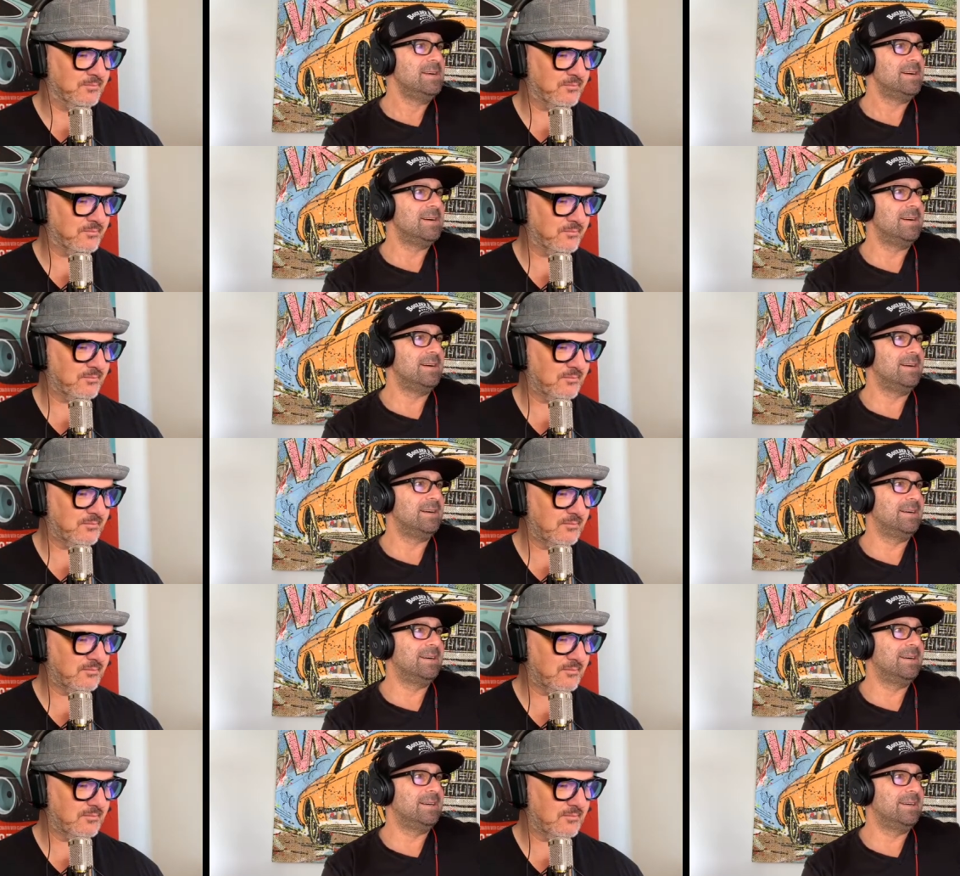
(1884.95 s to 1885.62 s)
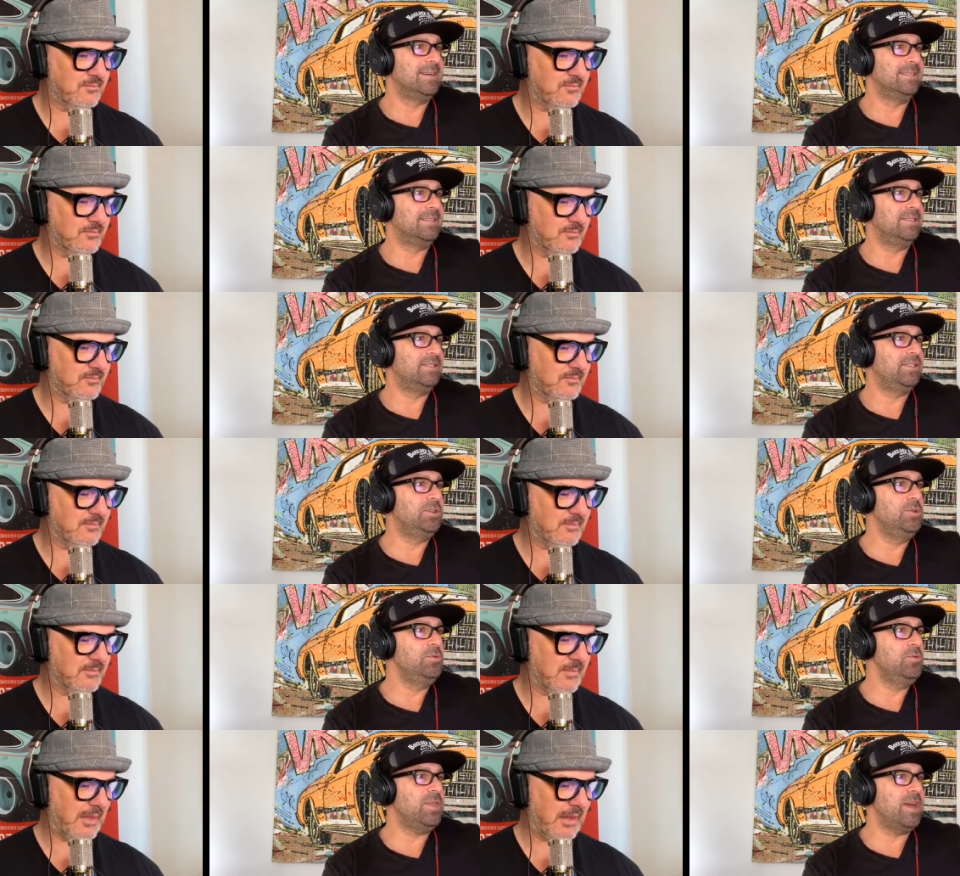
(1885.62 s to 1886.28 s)
Speaker 1: Uh,
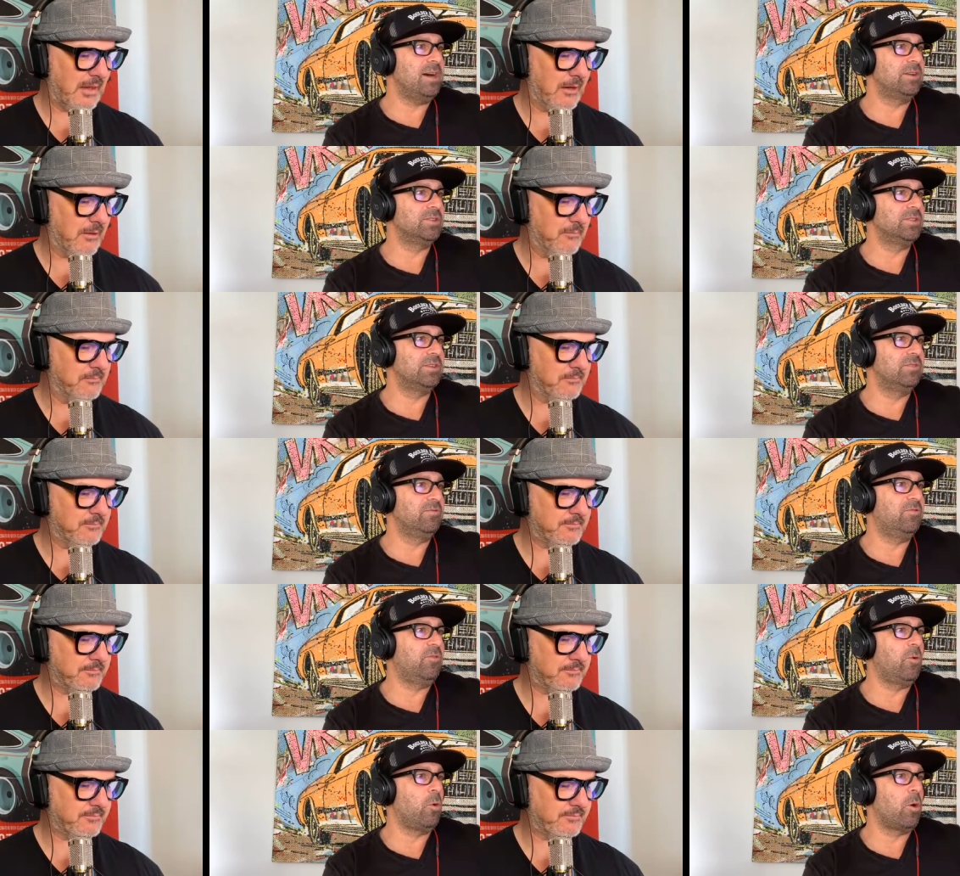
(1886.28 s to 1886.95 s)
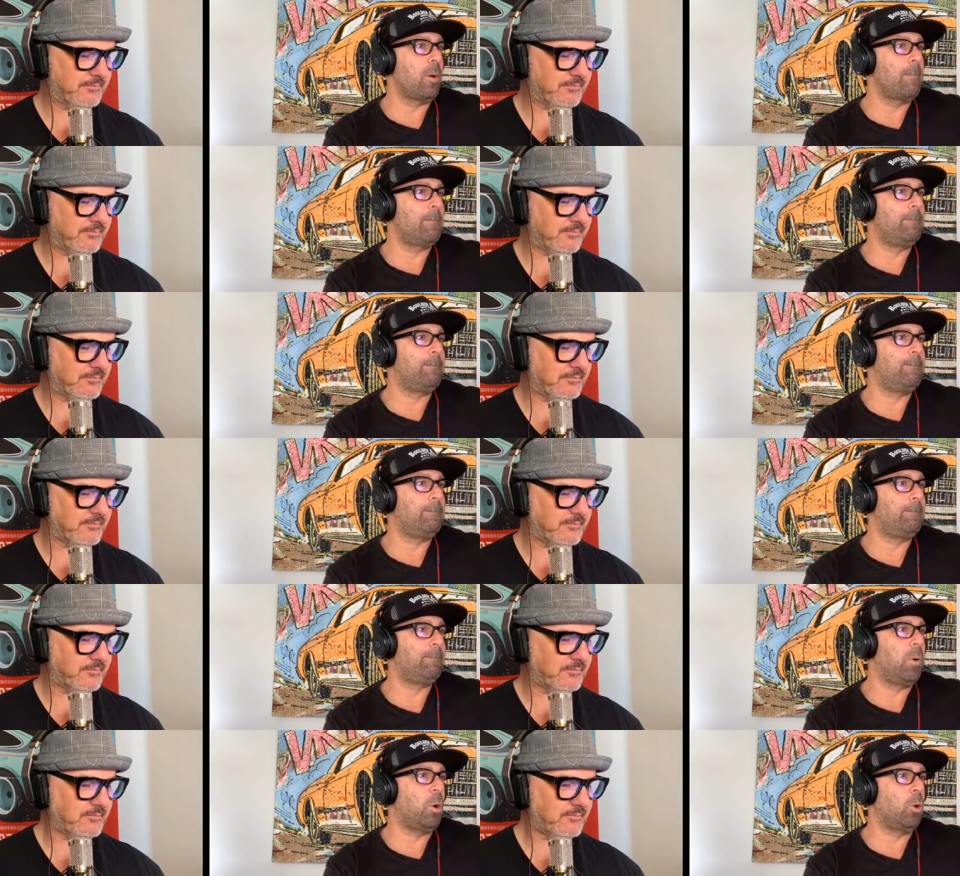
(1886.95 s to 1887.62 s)
2004
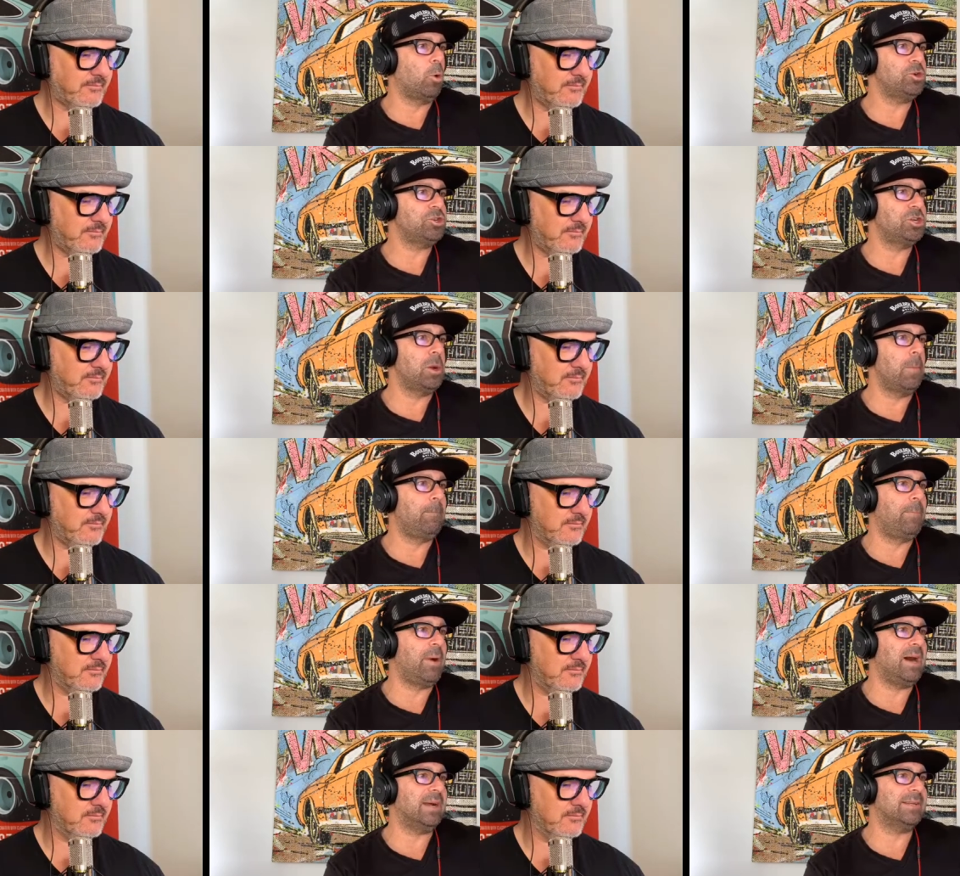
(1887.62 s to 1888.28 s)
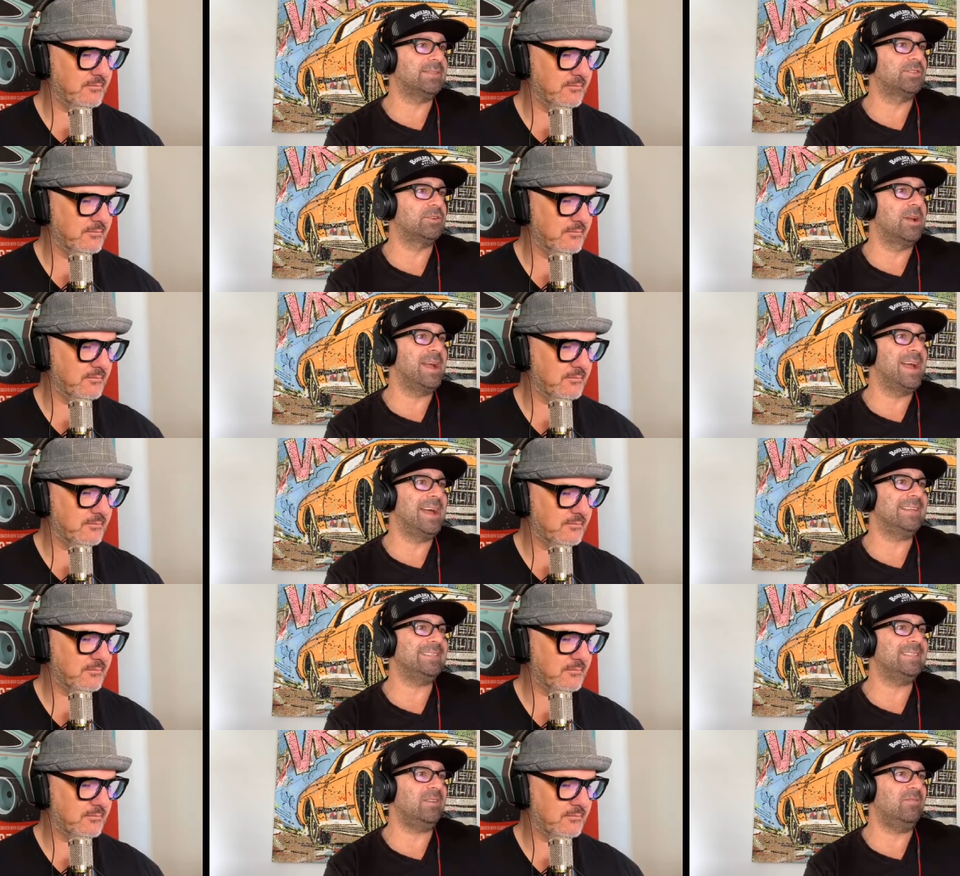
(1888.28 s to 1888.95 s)
Porsche Boxster
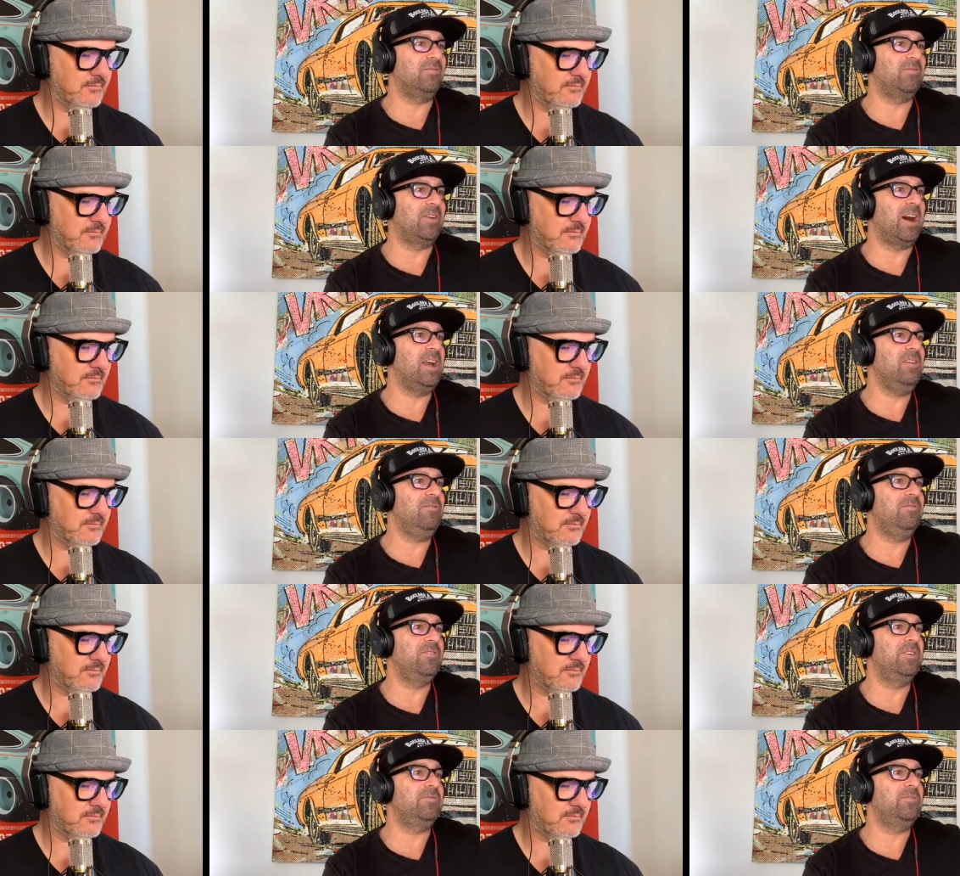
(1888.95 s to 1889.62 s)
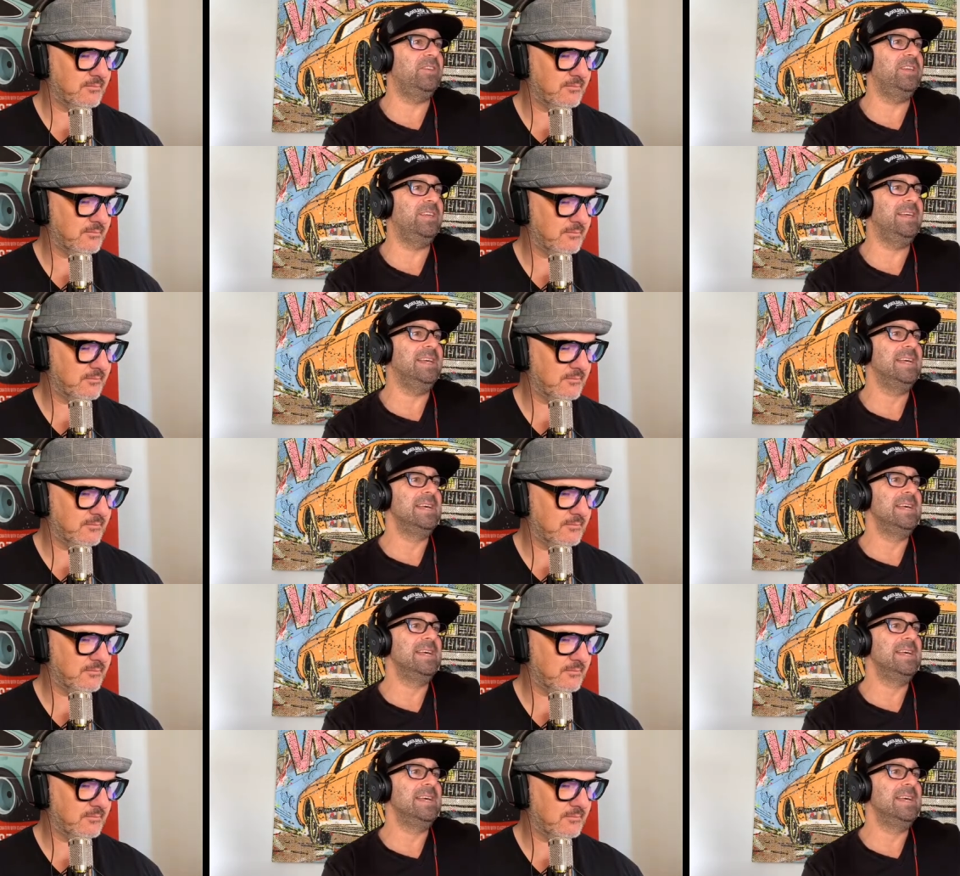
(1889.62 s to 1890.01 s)
S 550